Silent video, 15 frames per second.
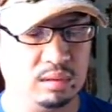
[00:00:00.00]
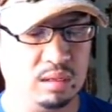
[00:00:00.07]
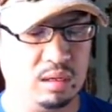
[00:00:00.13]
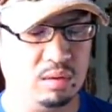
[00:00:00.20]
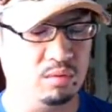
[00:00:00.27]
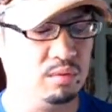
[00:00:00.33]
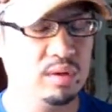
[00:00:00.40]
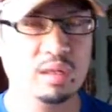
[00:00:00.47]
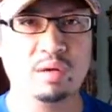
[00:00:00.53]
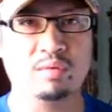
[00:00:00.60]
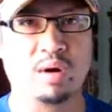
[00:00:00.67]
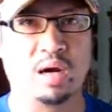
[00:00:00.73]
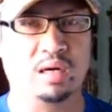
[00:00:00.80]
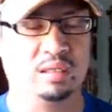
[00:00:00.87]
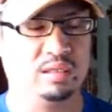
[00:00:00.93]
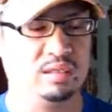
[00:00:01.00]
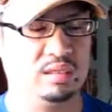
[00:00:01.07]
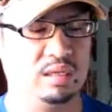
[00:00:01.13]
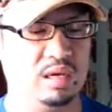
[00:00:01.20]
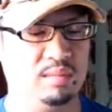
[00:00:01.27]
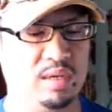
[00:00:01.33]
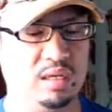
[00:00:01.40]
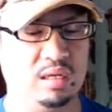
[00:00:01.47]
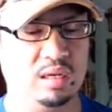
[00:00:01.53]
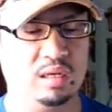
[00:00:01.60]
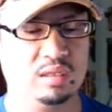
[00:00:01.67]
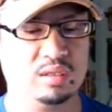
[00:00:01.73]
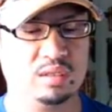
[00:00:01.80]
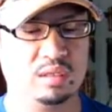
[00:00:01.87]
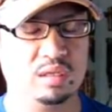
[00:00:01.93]
it really rocks. I mean,
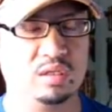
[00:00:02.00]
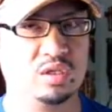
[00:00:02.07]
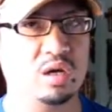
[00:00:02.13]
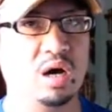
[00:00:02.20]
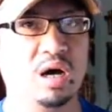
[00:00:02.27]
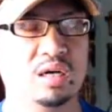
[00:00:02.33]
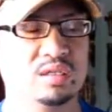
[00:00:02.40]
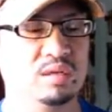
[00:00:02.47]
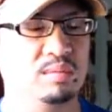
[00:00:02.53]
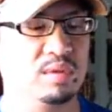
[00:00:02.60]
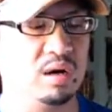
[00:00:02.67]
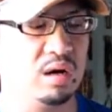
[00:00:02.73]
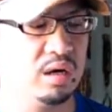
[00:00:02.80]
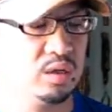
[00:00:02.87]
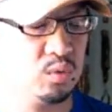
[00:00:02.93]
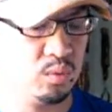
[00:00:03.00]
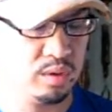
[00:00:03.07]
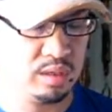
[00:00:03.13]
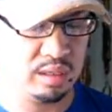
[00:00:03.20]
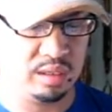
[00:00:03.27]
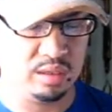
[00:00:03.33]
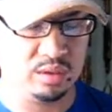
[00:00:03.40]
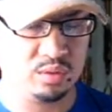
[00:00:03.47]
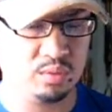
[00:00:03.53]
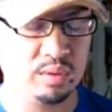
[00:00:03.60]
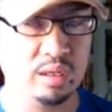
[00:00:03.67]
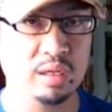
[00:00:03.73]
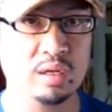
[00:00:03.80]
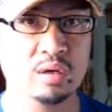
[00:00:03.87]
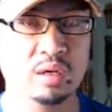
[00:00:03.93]
it's awesome. The artwork is
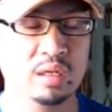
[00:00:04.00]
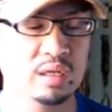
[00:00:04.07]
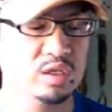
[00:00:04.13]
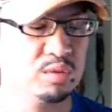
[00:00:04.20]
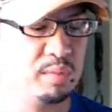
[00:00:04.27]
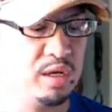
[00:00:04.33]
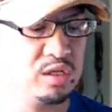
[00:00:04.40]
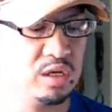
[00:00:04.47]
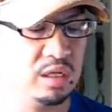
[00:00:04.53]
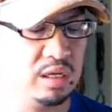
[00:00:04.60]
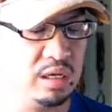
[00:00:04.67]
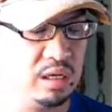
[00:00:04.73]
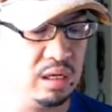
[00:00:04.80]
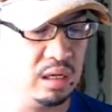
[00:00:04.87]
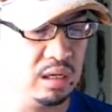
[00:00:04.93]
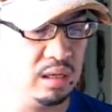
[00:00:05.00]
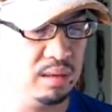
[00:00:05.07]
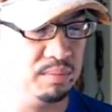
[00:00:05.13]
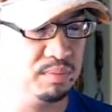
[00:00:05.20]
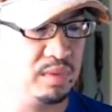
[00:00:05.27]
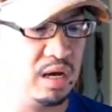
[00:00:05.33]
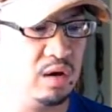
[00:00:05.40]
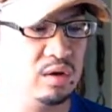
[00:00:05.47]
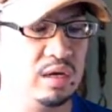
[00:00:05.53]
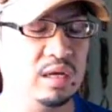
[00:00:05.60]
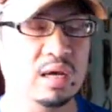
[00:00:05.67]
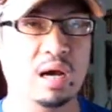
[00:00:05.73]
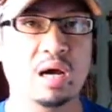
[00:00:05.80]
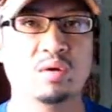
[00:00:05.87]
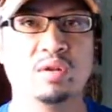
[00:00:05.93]
really good, especially how
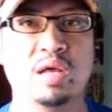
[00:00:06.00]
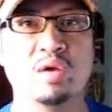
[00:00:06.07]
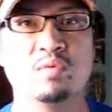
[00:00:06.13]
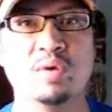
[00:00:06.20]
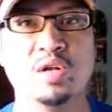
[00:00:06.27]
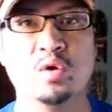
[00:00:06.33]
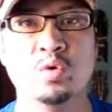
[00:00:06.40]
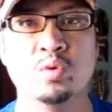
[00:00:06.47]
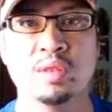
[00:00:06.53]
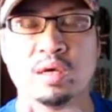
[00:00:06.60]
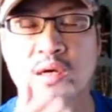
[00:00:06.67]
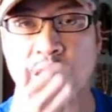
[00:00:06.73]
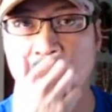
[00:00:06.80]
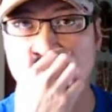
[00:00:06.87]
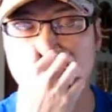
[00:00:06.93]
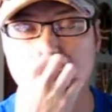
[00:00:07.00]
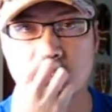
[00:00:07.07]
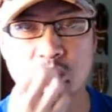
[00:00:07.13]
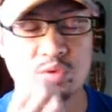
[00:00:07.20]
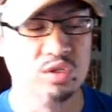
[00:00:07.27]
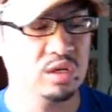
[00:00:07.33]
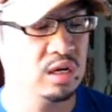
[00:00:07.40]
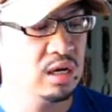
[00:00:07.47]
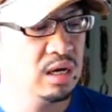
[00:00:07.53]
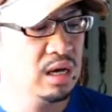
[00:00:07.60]
they redo the costumes.